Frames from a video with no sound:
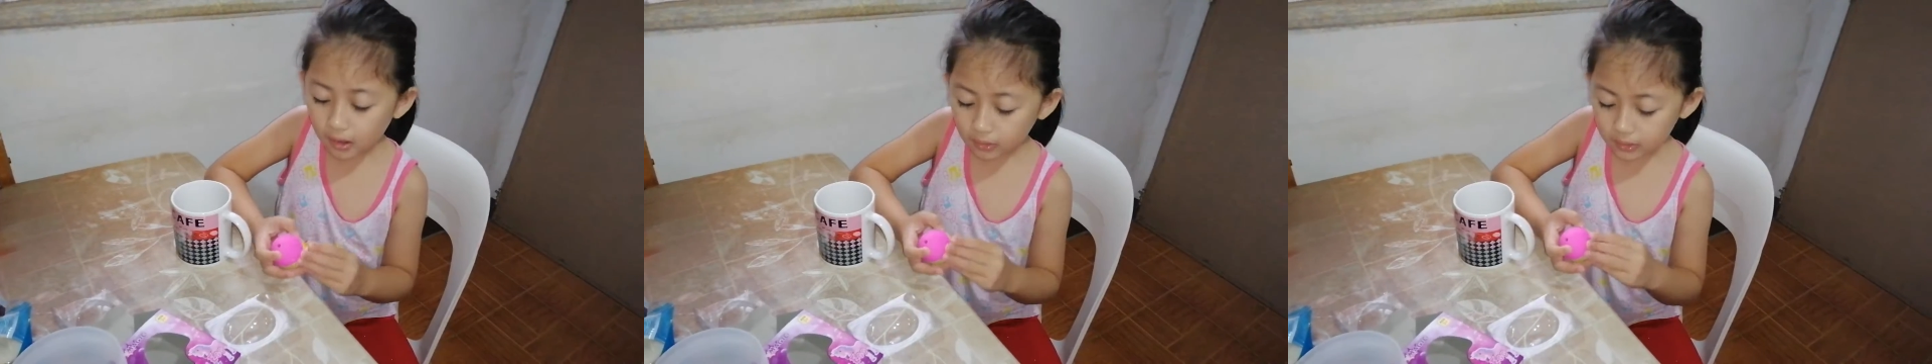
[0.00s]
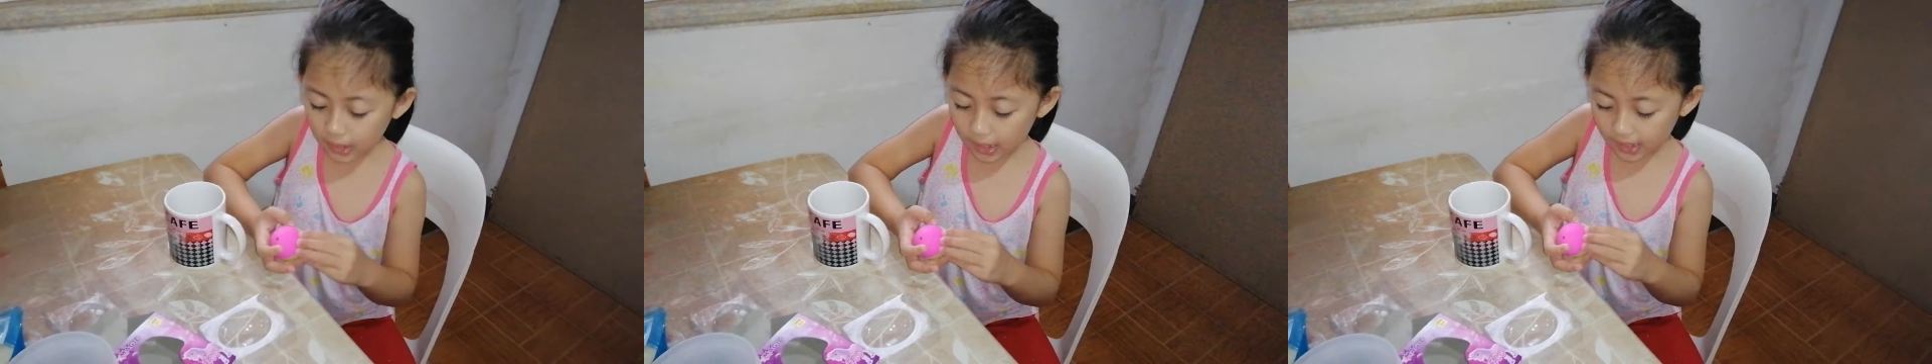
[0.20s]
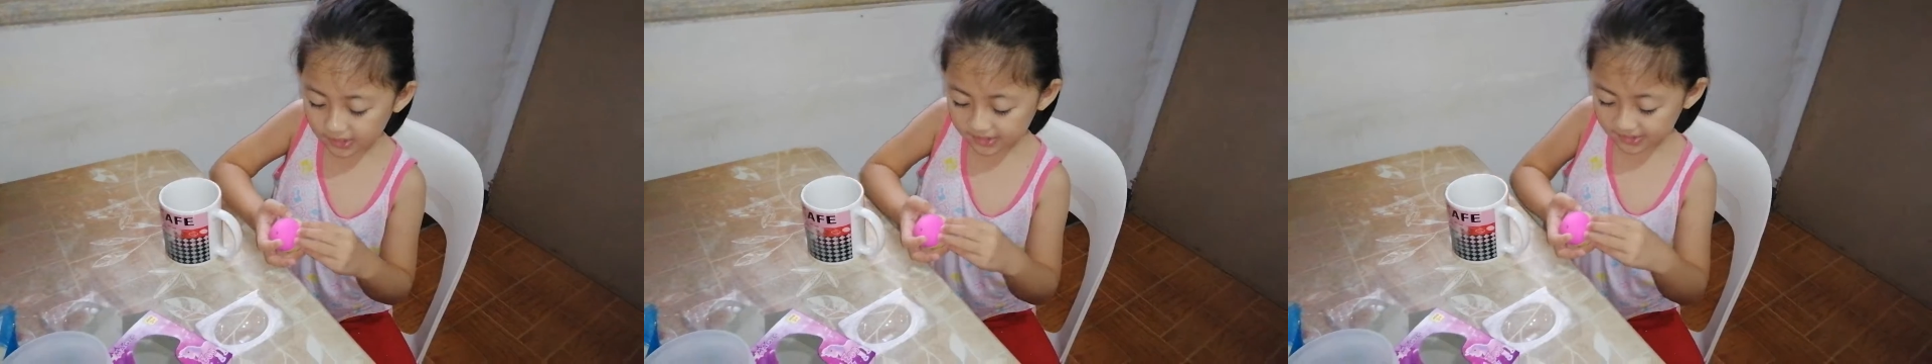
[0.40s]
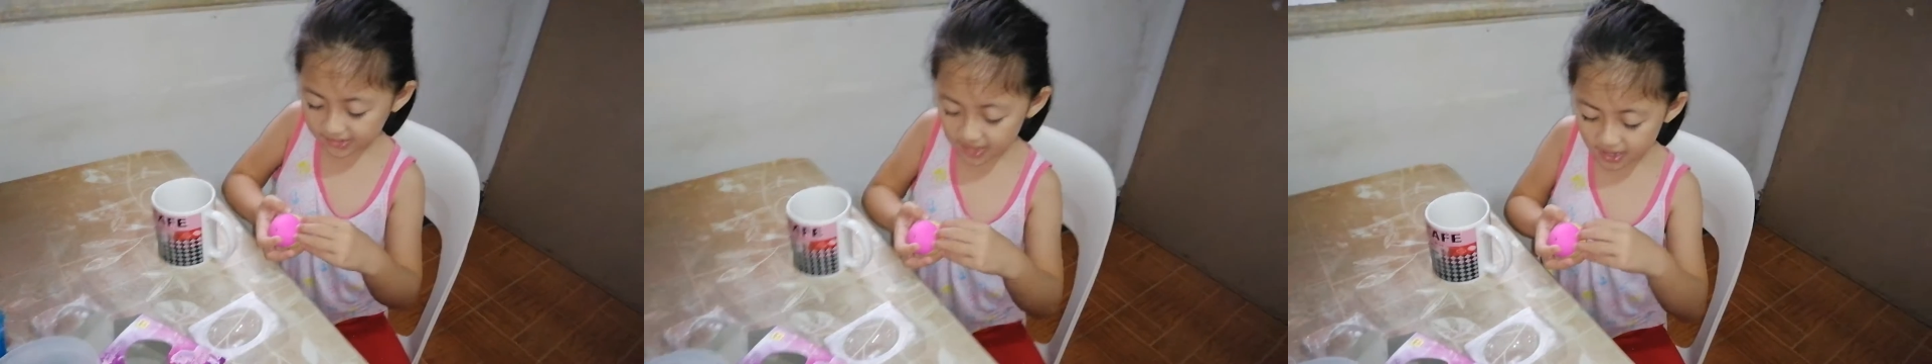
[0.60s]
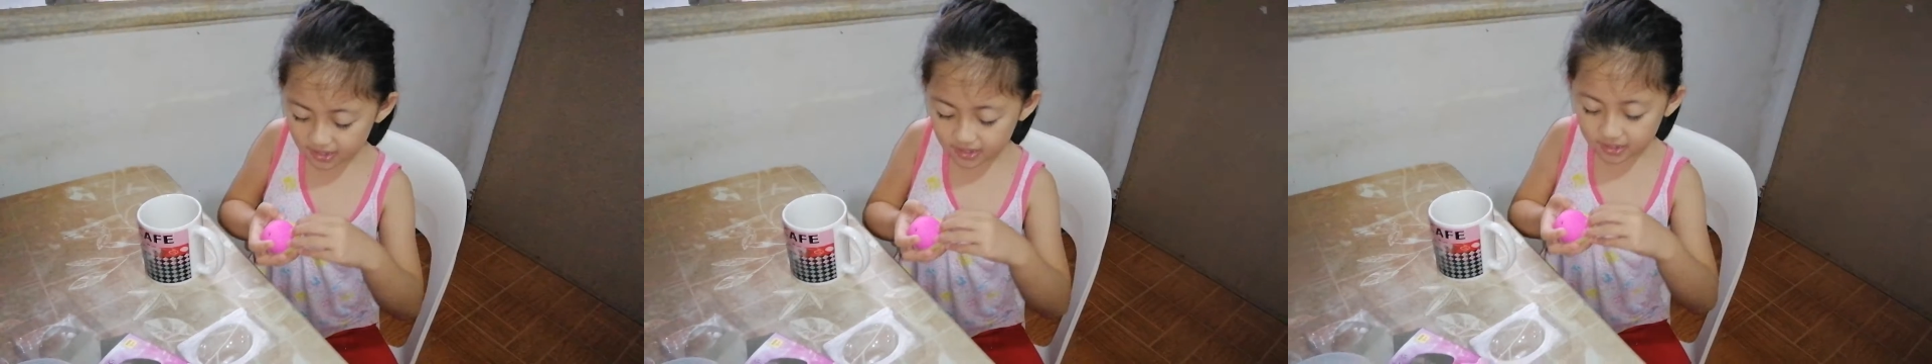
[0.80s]
guys,
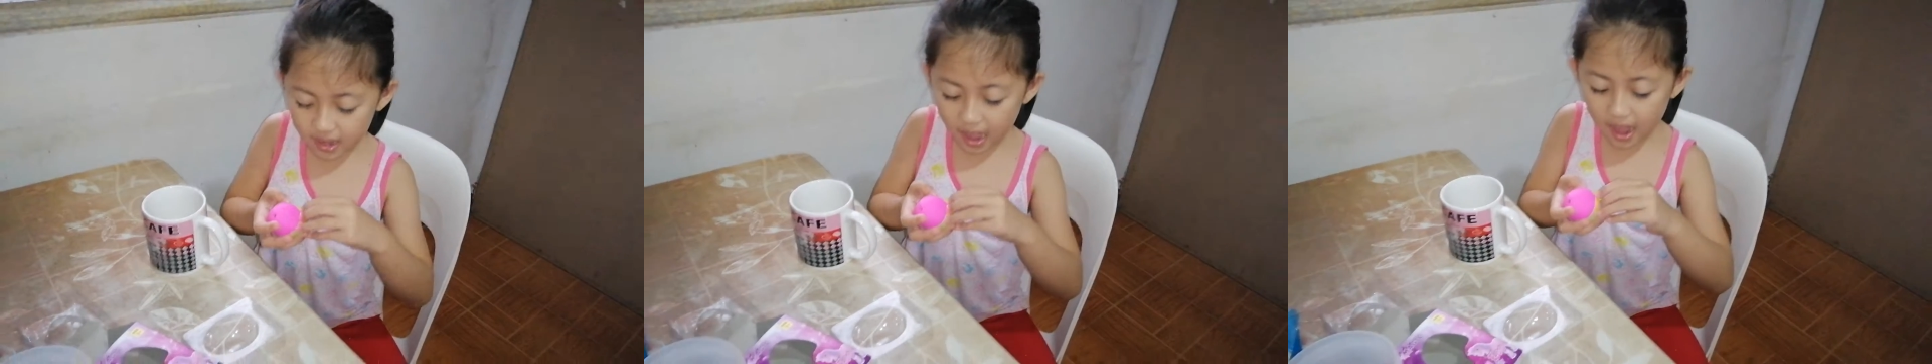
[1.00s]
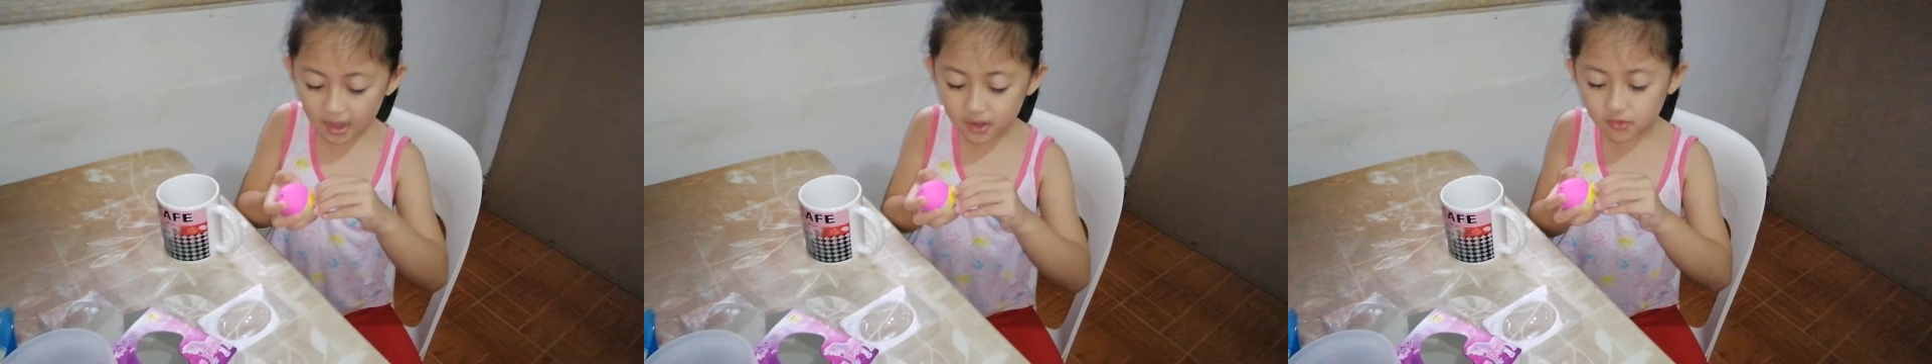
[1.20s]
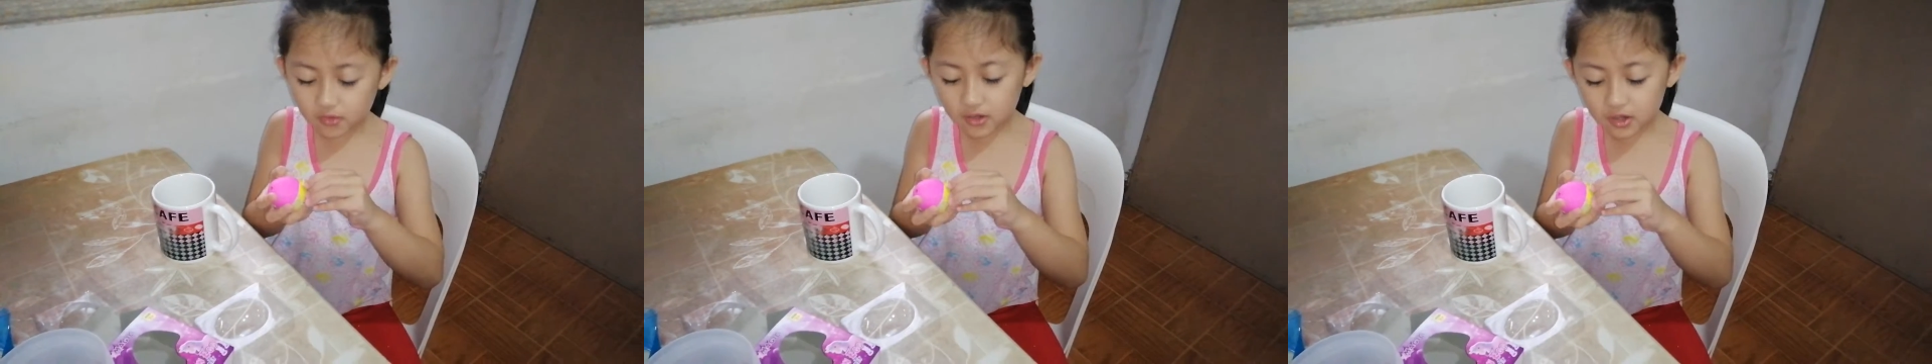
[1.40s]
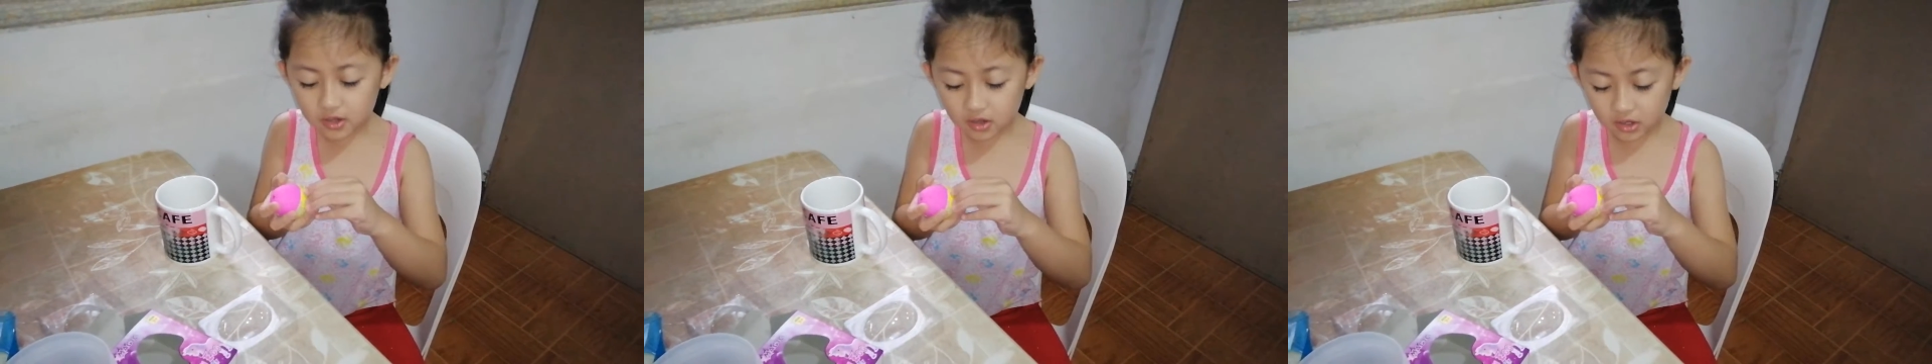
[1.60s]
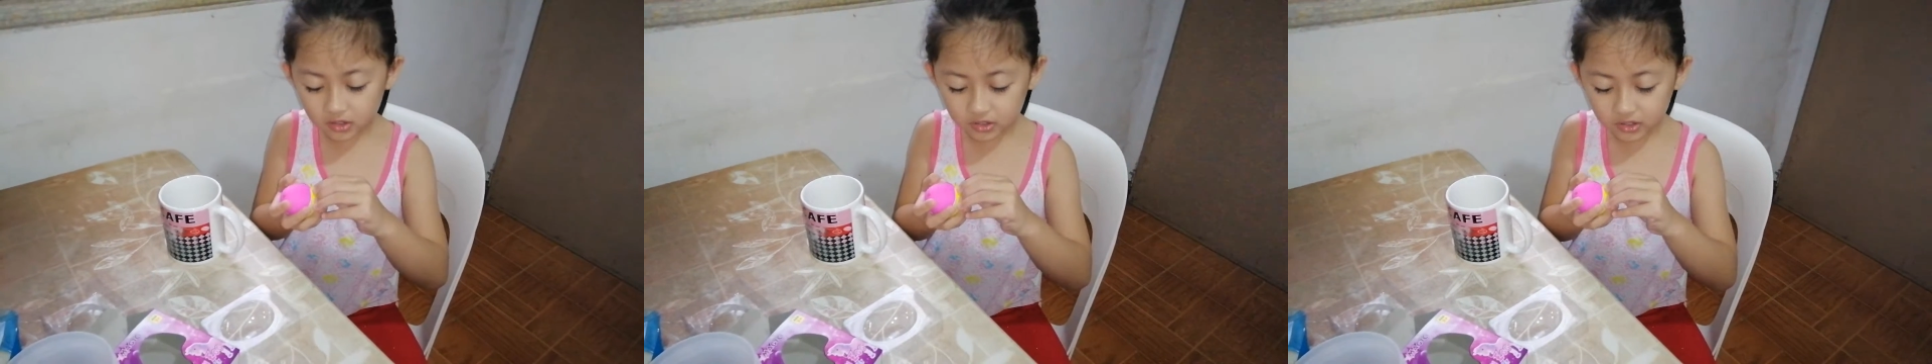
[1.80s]
and I will
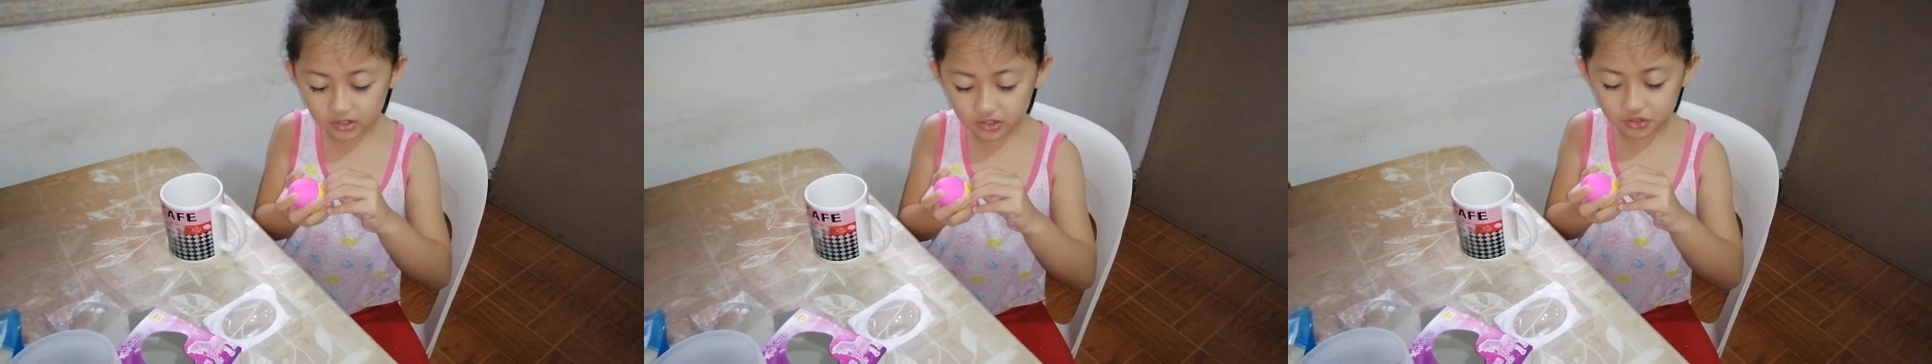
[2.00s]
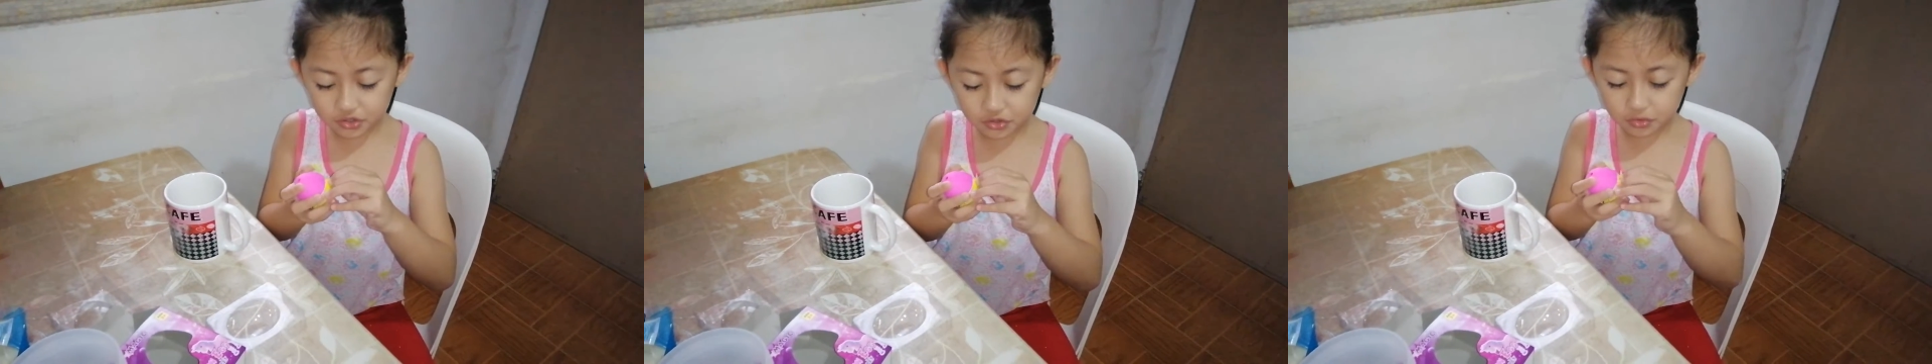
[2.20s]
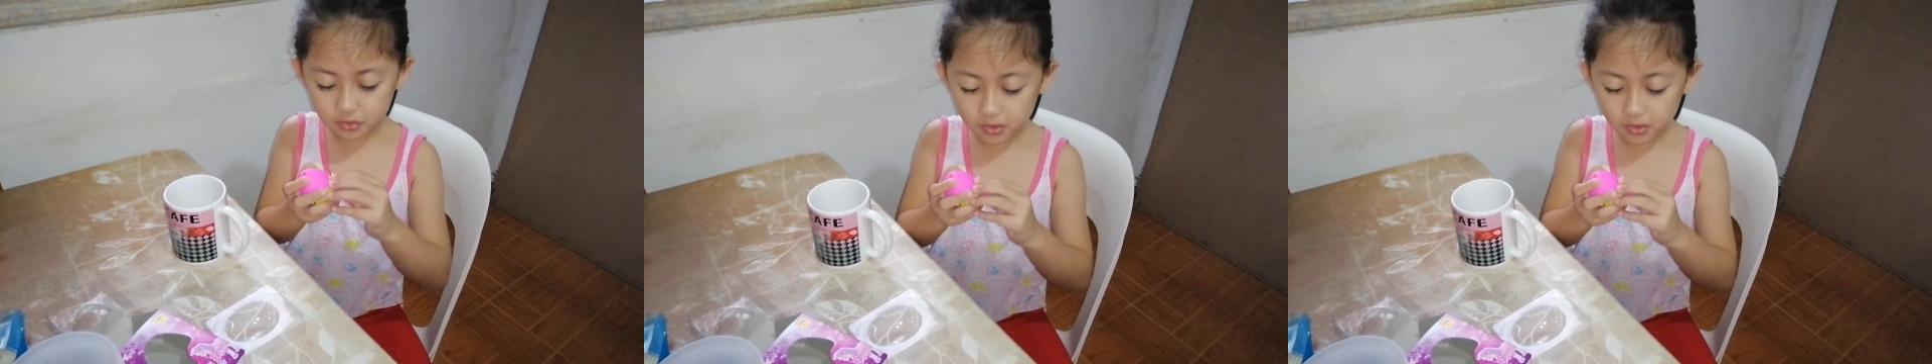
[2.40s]
continue.